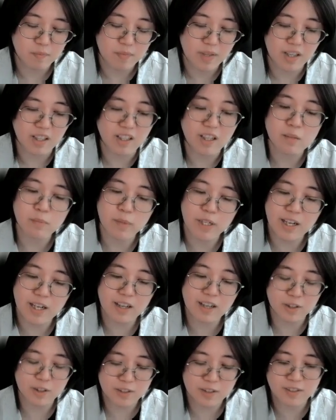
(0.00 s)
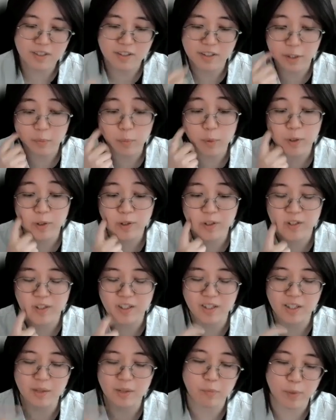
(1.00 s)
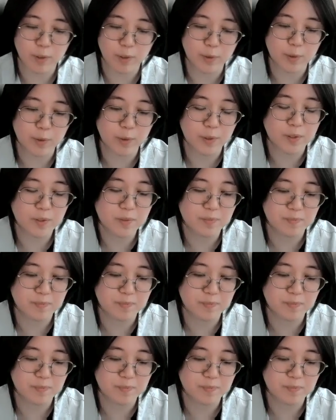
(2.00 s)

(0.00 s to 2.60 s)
And El Milagro is a neighborhood in Peru.